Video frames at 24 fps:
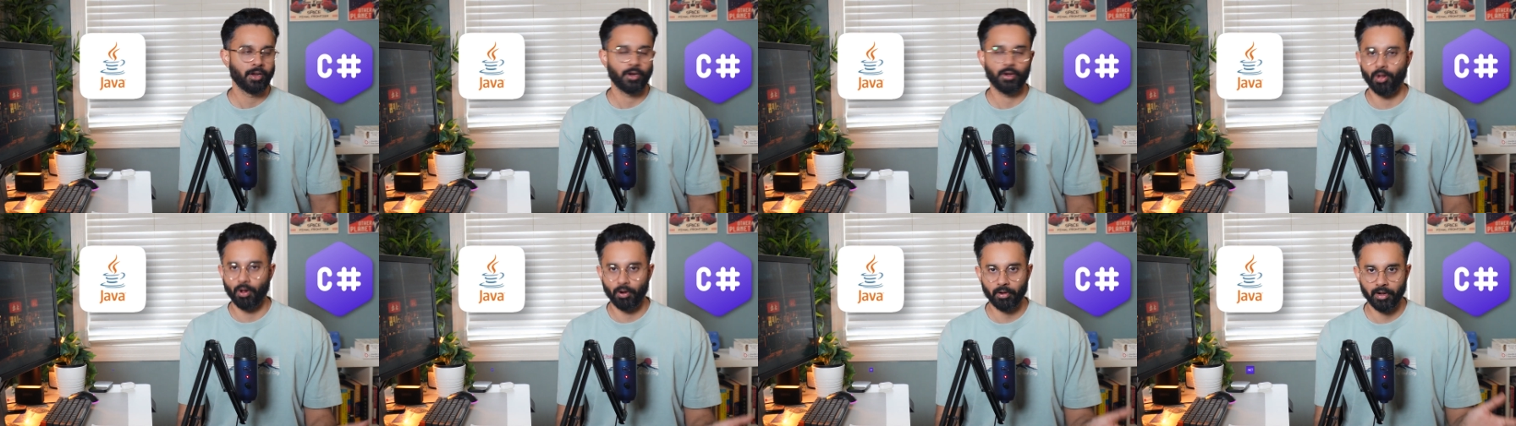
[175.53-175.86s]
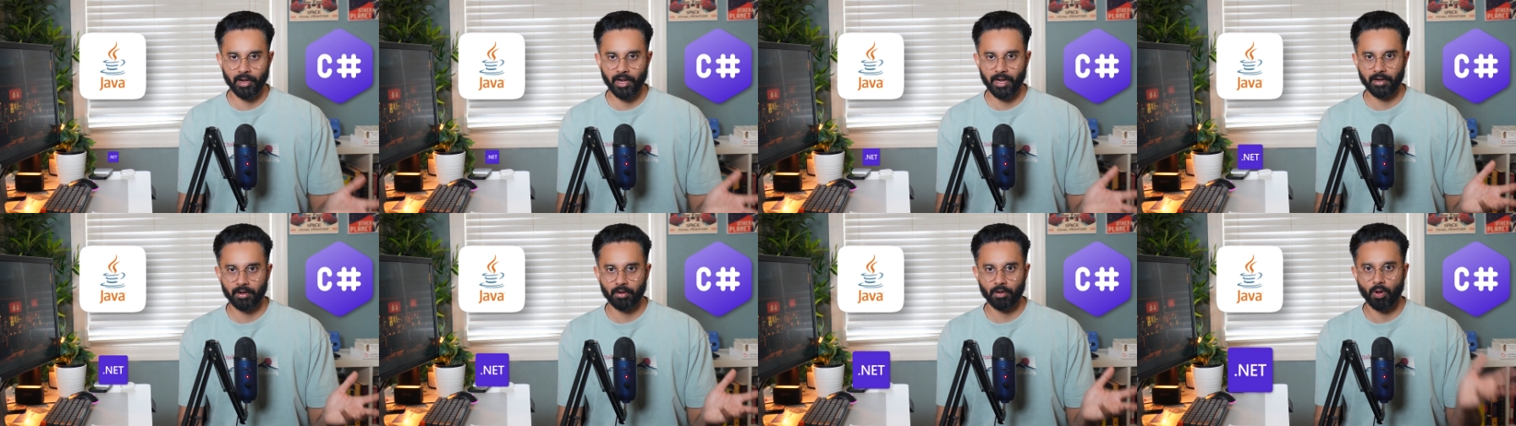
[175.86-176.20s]

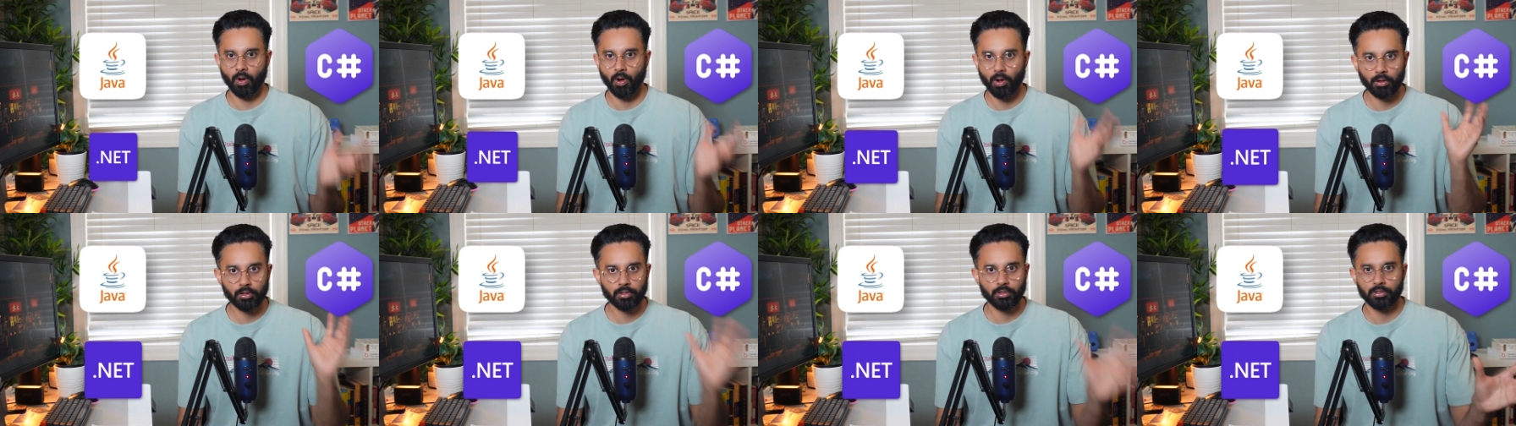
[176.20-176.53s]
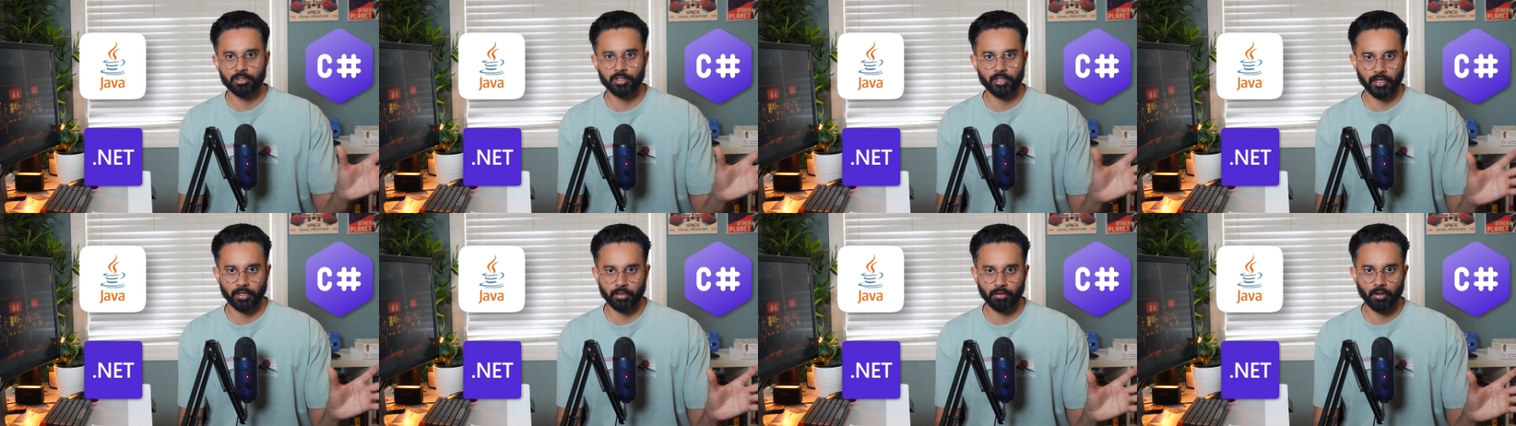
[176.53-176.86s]
.NET, all
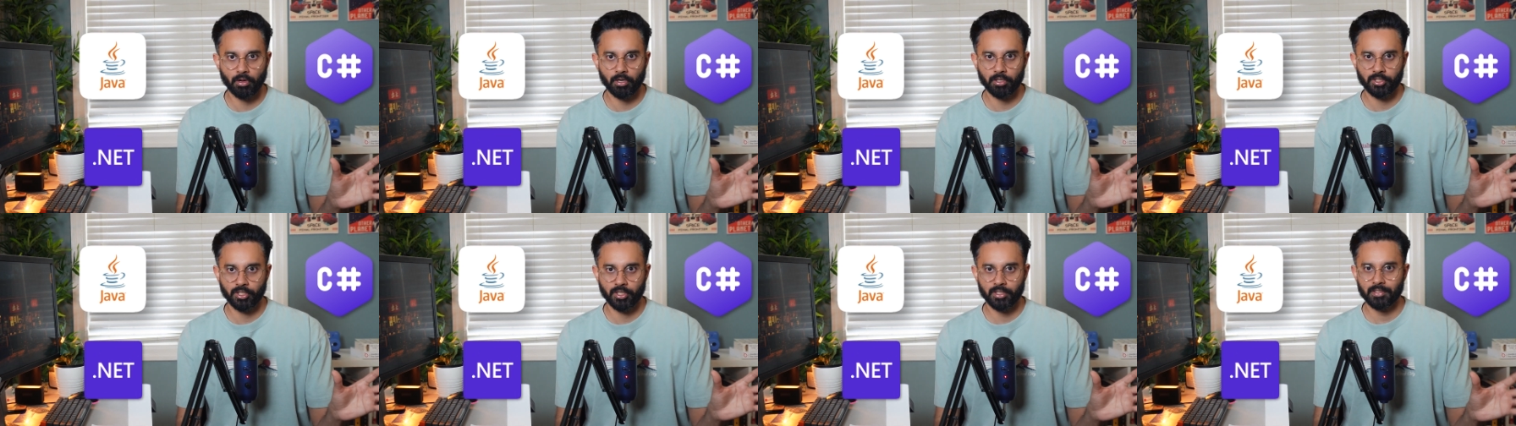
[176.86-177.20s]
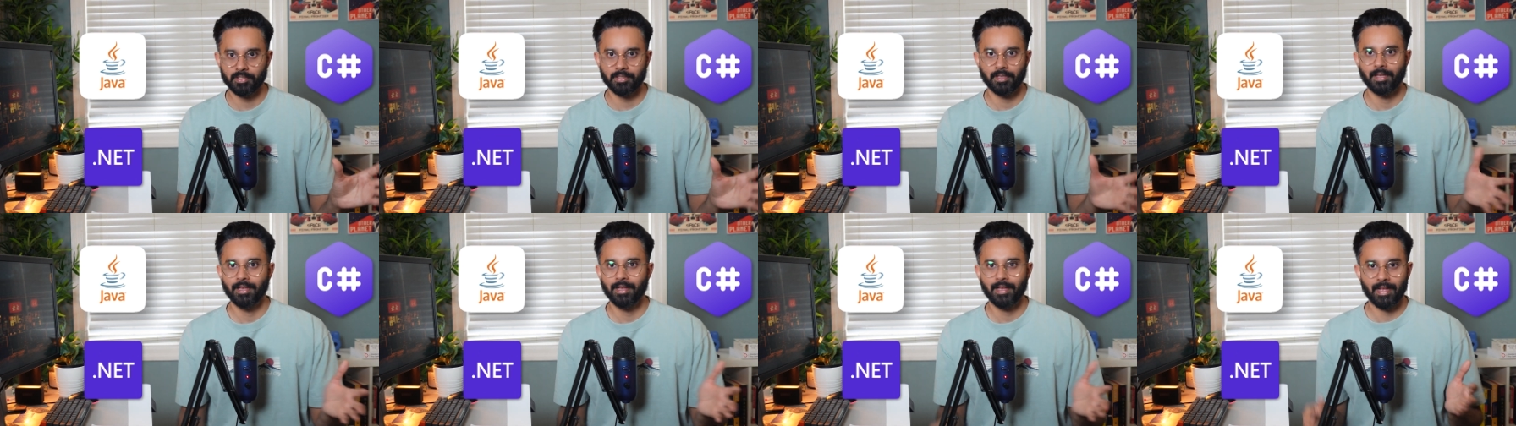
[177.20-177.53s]
those
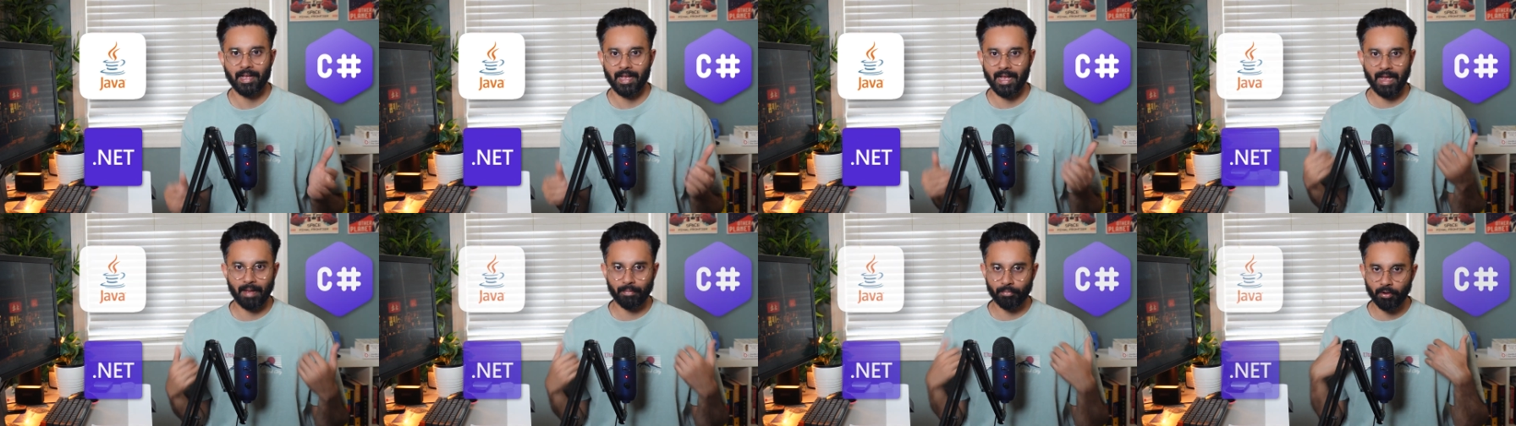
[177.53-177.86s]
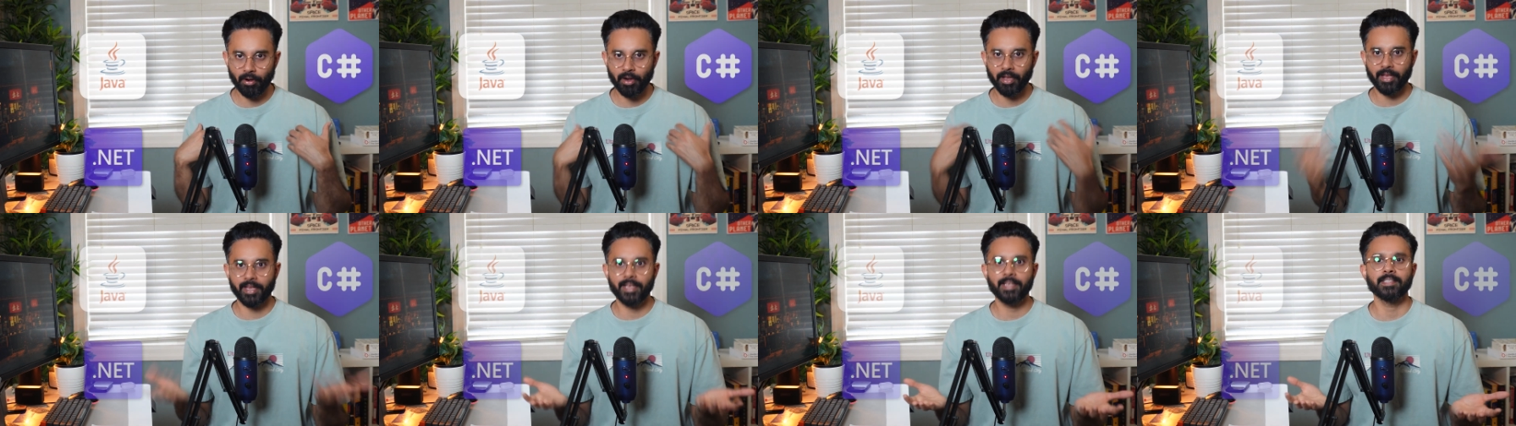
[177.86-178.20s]
technologies. I'm
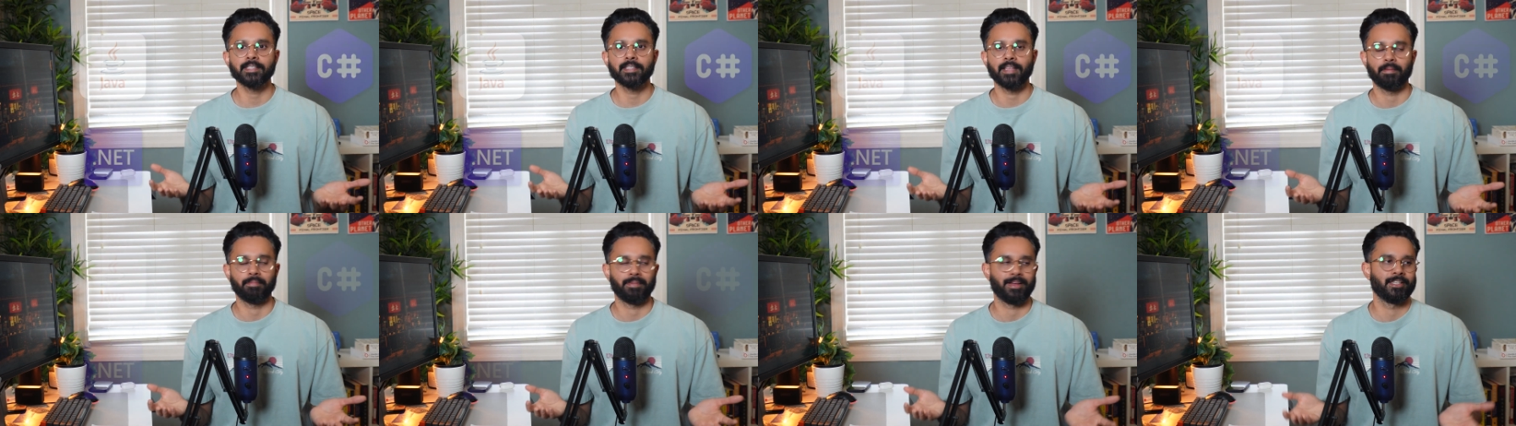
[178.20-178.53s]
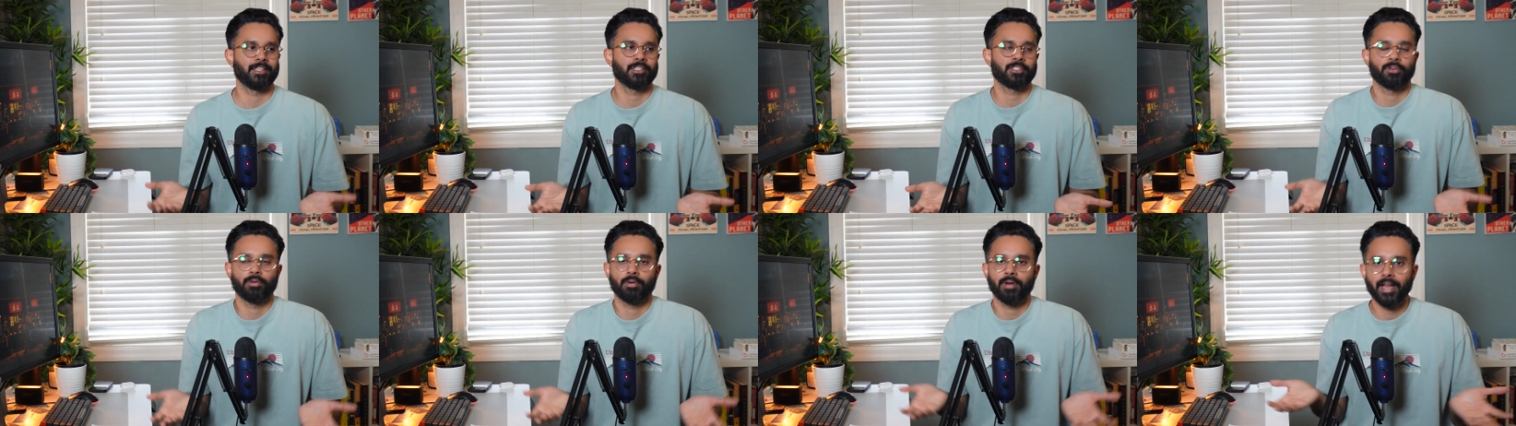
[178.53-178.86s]
not against them, I
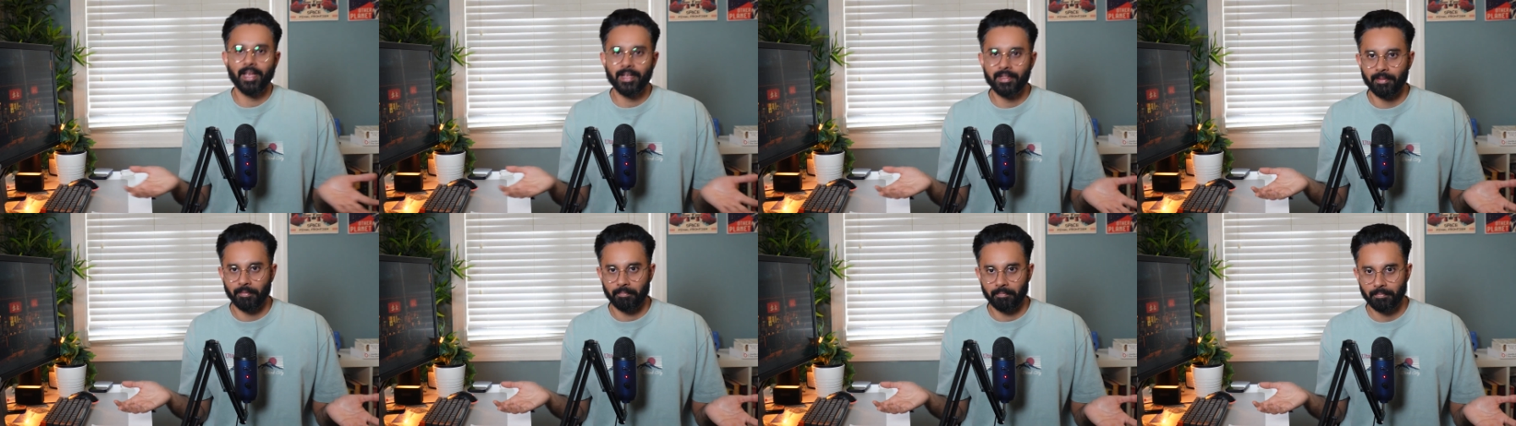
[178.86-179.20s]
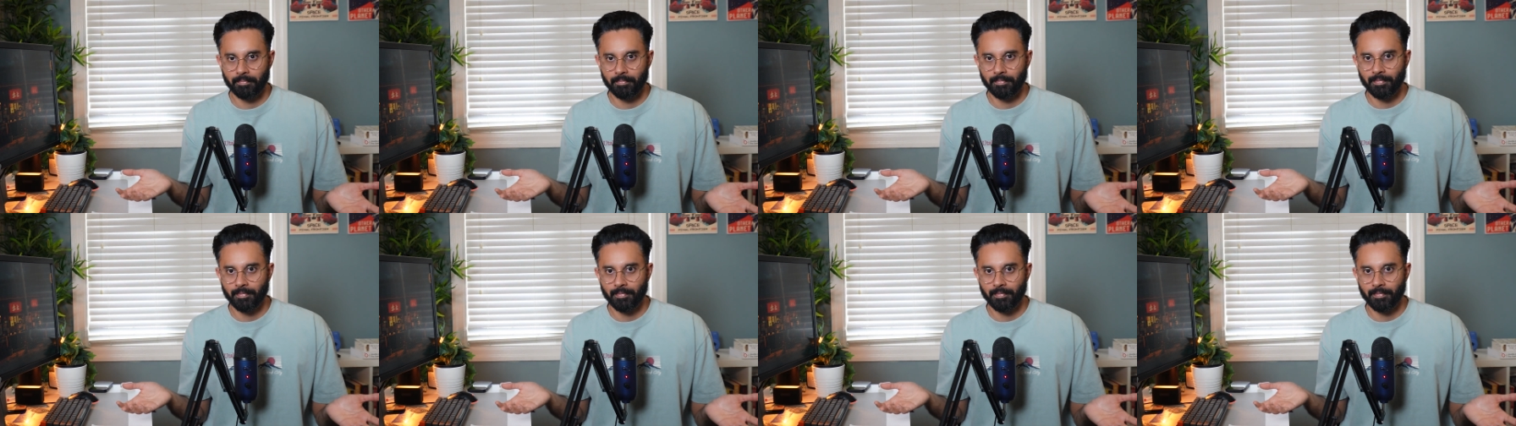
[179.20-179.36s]
just don't like them.